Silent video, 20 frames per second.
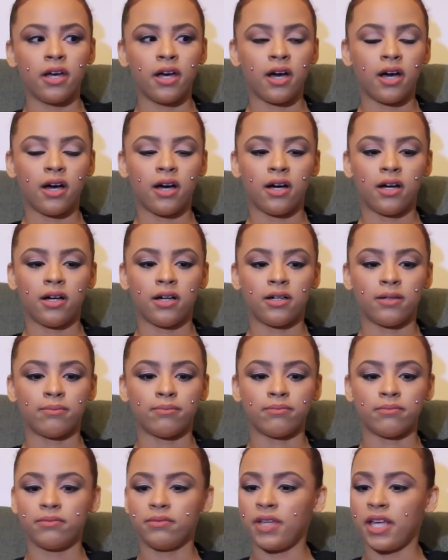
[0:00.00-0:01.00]

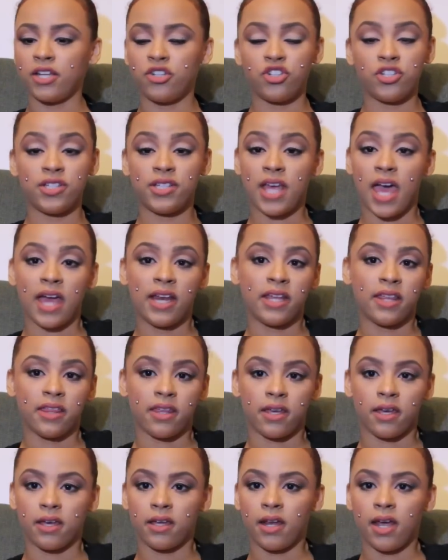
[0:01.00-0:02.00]
just
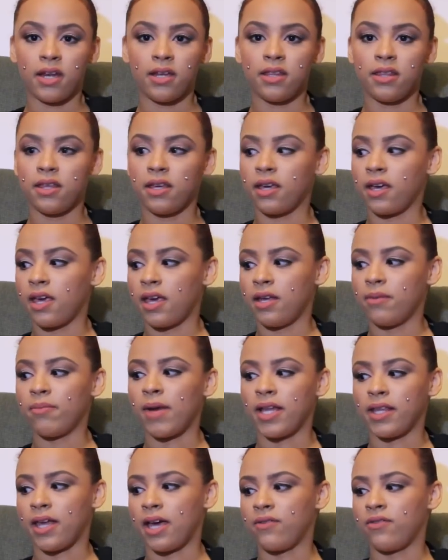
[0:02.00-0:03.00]
anything in
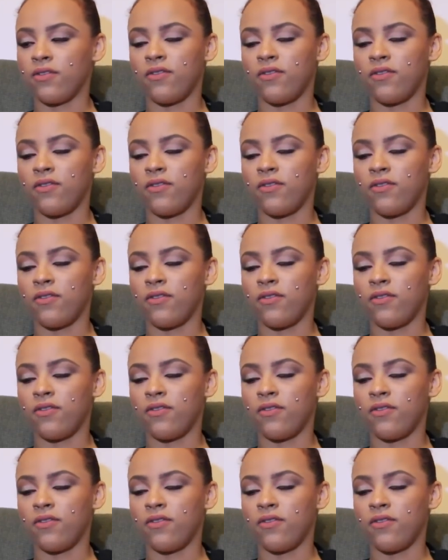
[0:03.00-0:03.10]
my life.